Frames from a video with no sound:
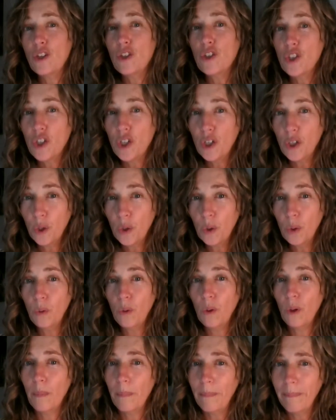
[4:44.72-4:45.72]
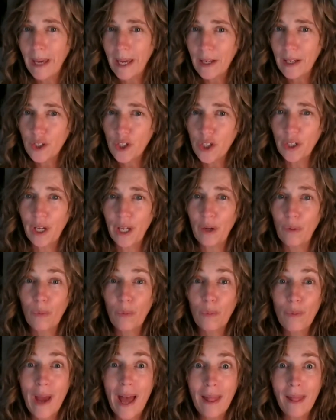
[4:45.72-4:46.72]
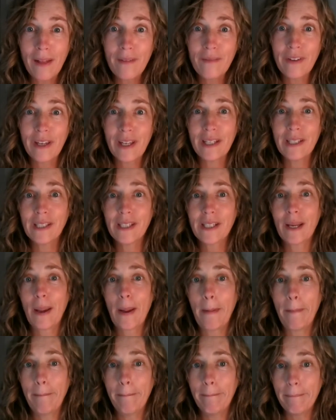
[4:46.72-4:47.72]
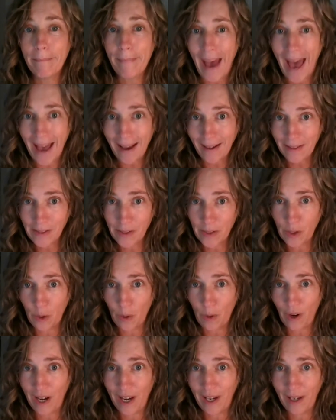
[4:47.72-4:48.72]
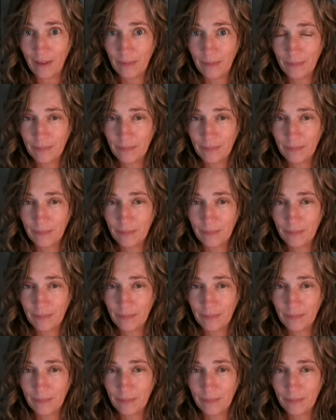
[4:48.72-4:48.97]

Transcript: too much irrelevant backstory.